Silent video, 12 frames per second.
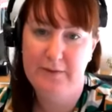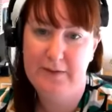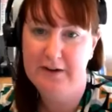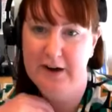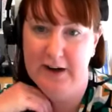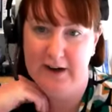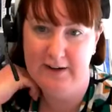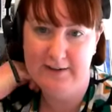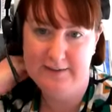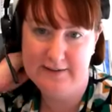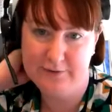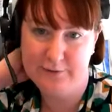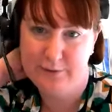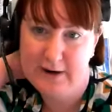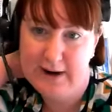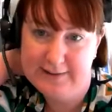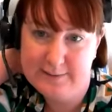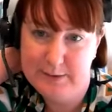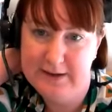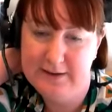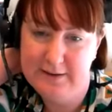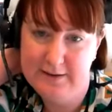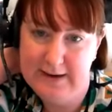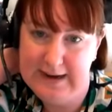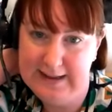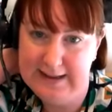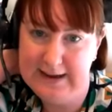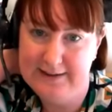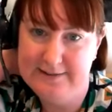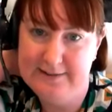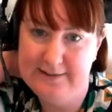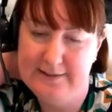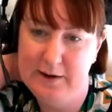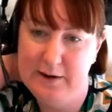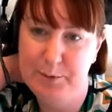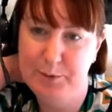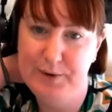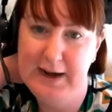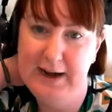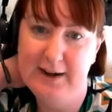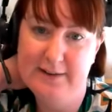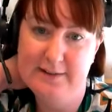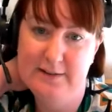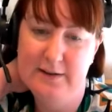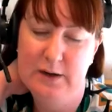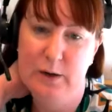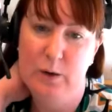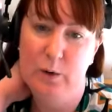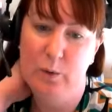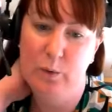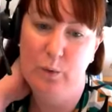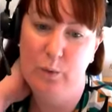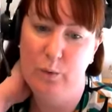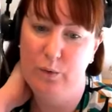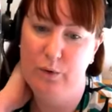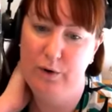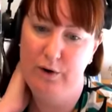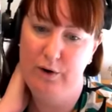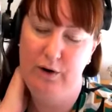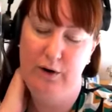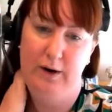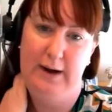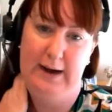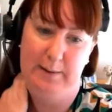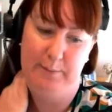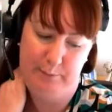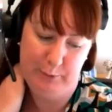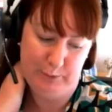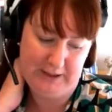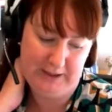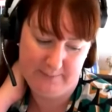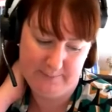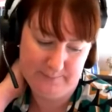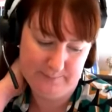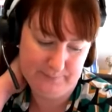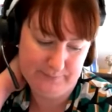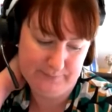there are sexual harassment allegations that are brought out, or bullying.